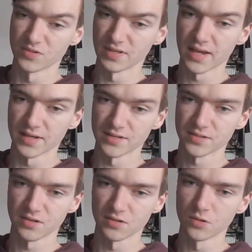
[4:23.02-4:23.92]
case,
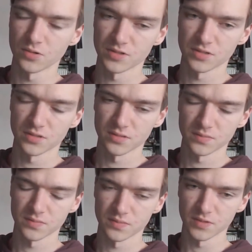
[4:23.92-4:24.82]
because
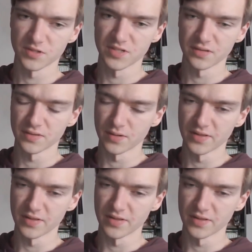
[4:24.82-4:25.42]
I